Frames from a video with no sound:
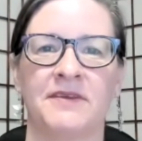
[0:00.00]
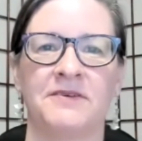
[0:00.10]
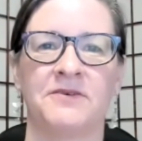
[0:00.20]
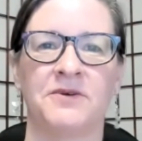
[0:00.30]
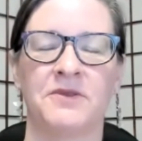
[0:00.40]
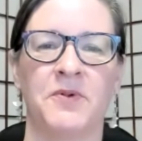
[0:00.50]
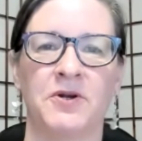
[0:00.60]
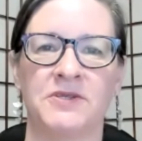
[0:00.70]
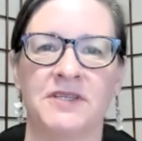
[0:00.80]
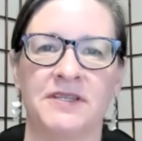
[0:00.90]
or the
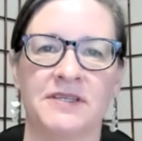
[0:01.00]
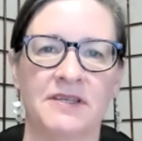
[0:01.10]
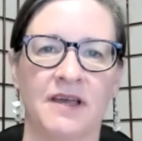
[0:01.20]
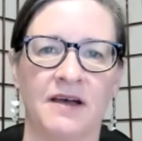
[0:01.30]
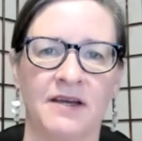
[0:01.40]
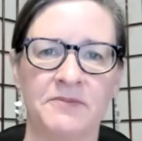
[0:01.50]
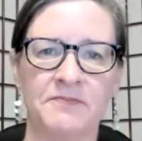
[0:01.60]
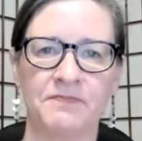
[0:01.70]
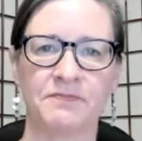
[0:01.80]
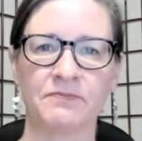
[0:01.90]
birds in the sky.
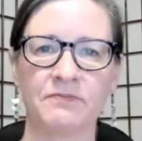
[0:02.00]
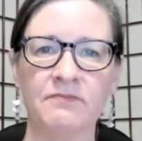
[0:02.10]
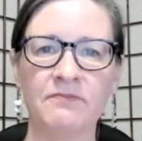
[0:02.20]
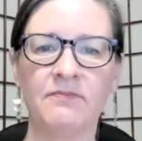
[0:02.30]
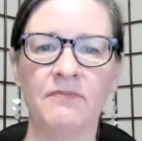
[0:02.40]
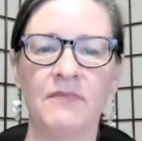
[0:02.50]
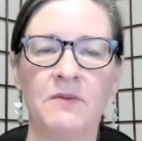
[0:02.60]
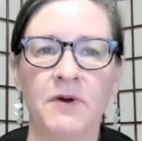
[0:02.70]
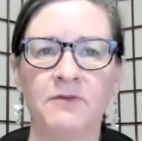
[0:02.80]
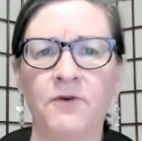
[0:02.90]

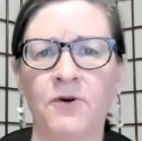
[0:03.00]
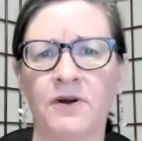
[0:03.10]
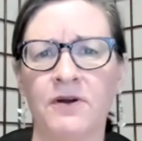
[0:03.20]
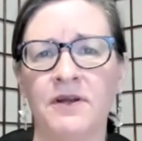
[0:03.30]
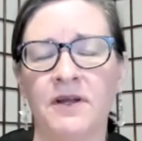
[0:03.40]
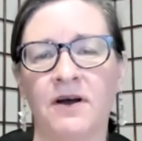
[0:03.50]
But for